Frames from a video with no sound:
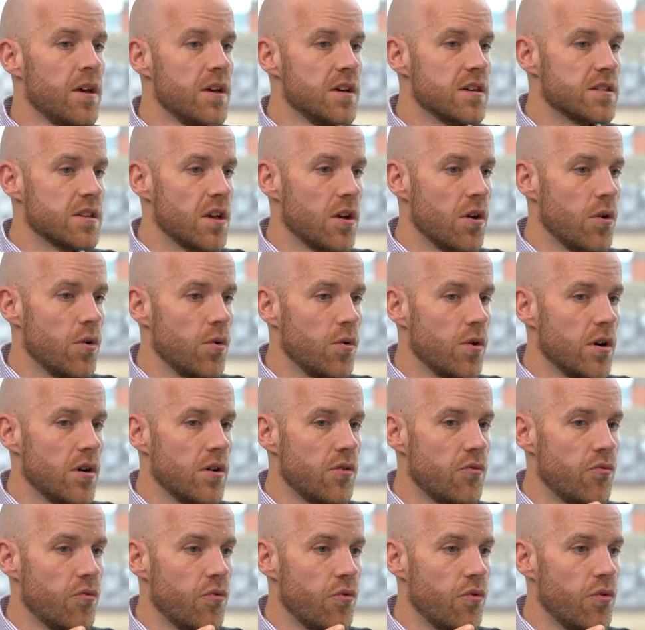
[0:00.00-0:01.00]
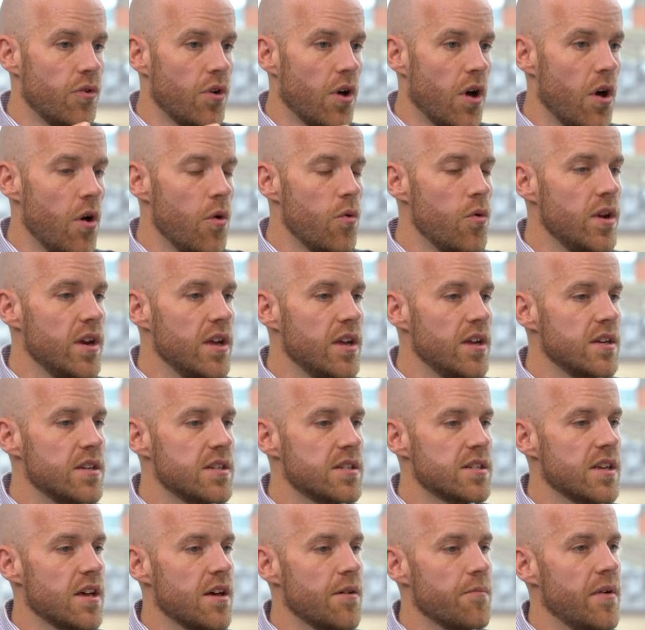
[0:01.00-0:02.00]
So not only
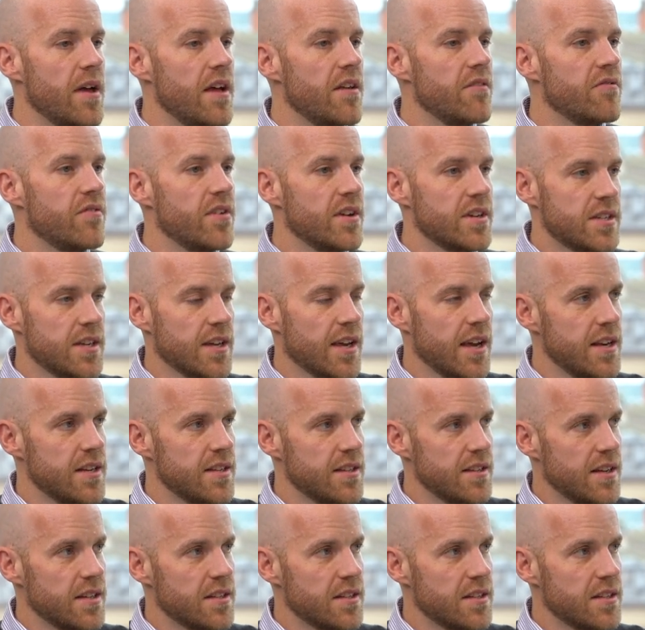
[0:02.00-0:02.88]
is investigating